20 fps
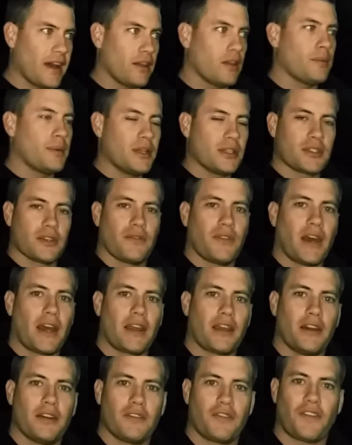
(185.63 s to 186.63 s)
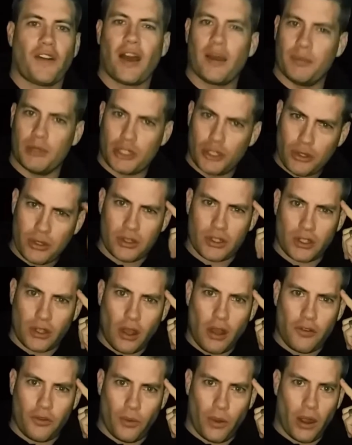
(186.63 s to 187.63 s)
elements of that gunfight, but you can
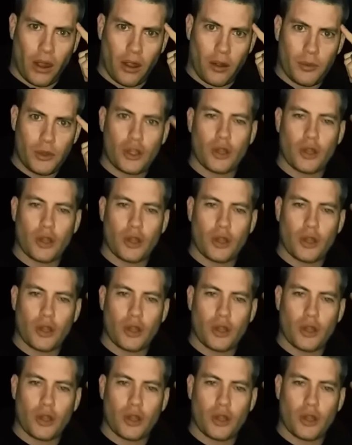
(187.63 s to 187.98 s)
softwire them.